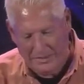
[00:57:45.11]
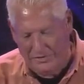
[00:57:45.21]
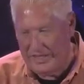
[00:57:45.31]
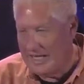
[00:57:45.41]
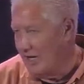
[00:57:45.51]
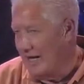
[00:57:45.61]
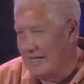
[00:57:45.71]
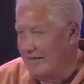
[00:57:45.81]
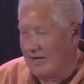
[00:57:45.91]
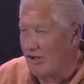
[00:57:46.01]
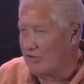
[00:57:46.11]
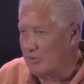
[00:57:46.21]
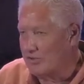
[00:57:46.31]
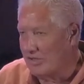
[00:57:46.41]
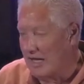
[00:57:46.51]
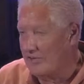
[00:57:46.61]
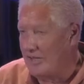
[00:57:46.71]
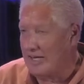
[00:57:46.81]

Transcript: You see, they had all sorts of gods.